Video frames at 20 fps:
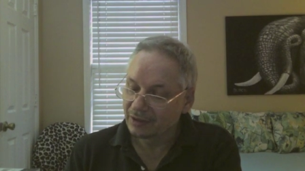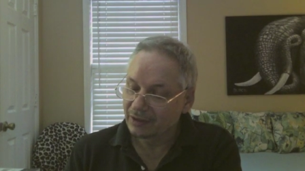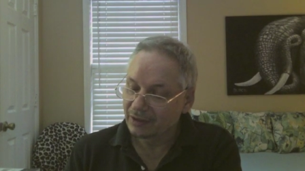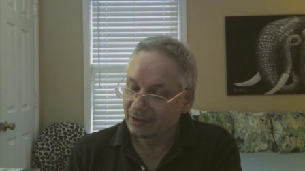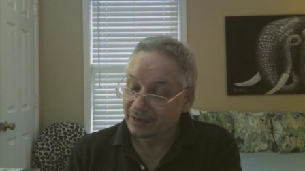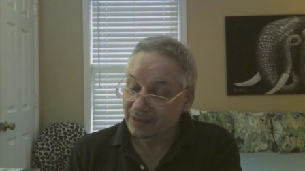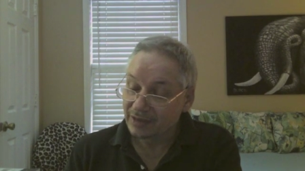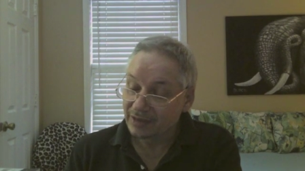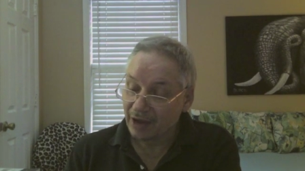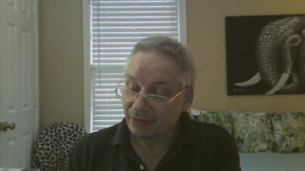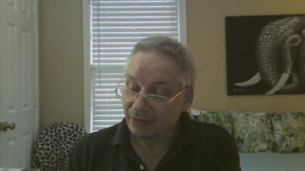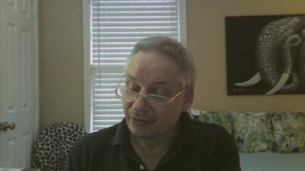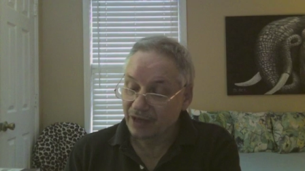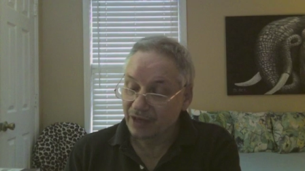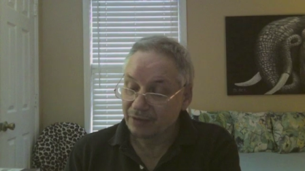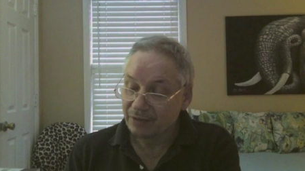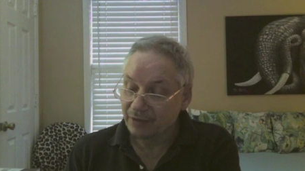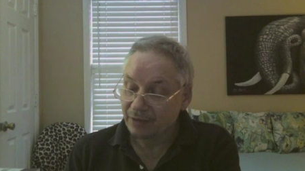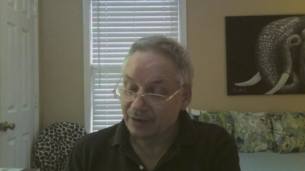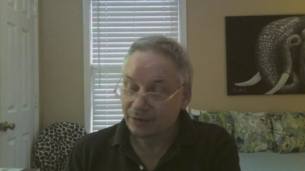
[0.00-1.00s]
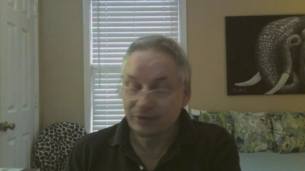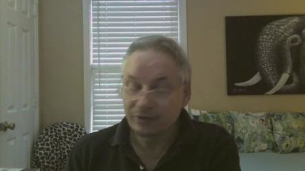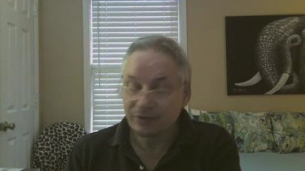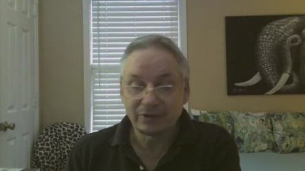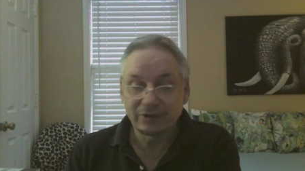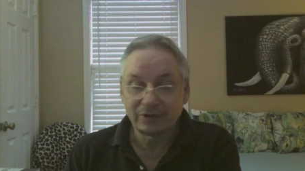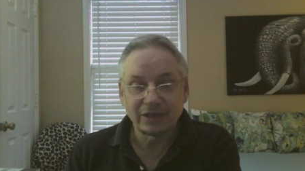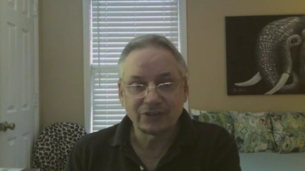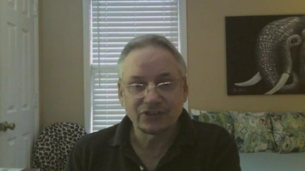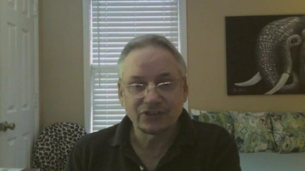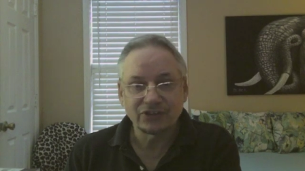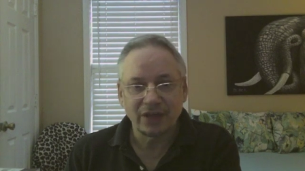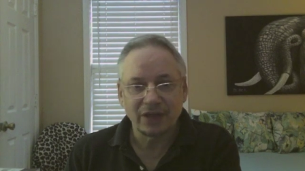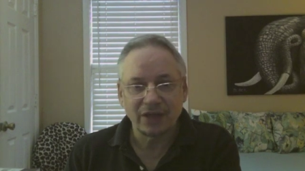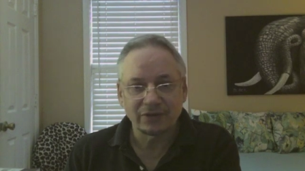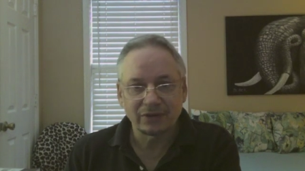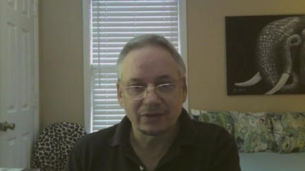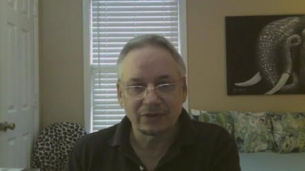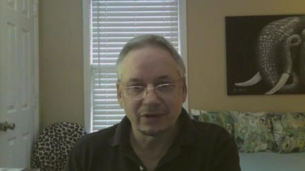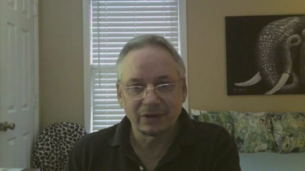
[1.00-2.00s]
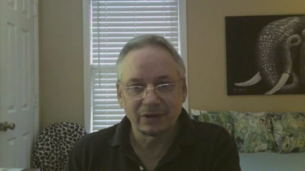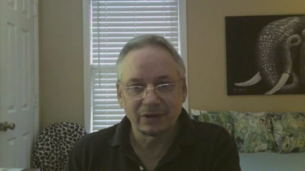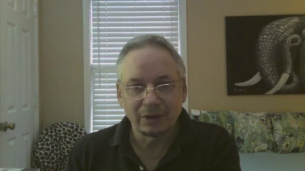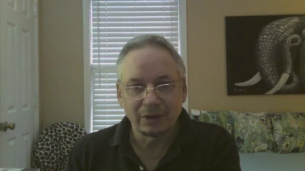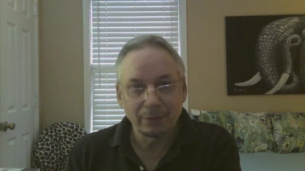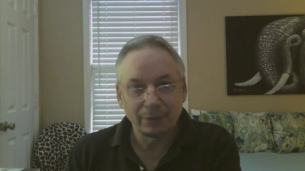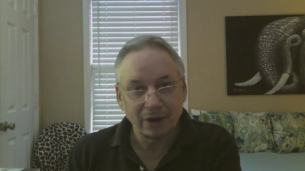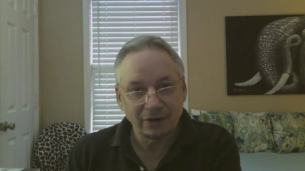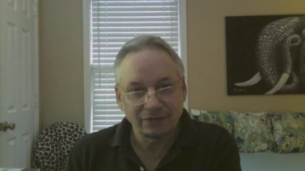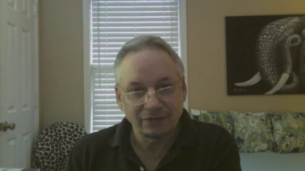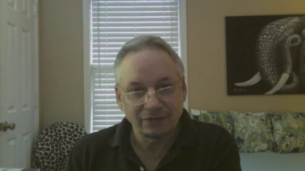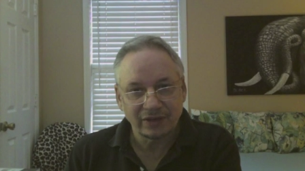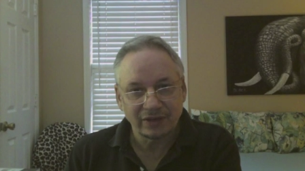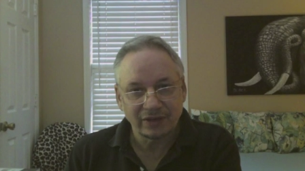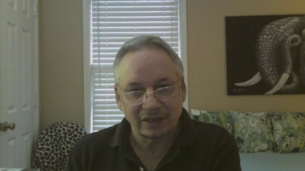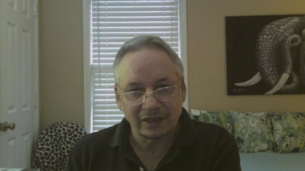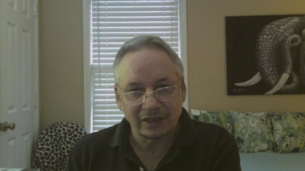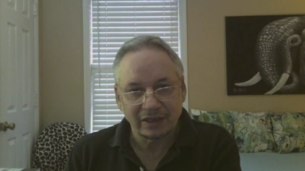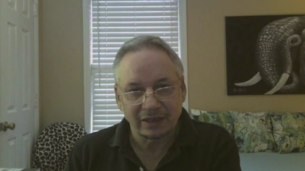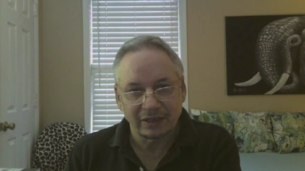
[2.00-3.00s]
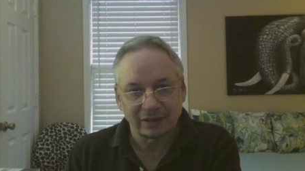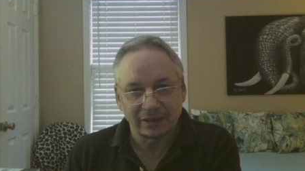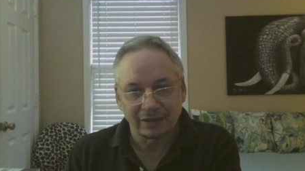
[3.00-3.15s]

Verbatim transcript: and how they mirror each other perfectly.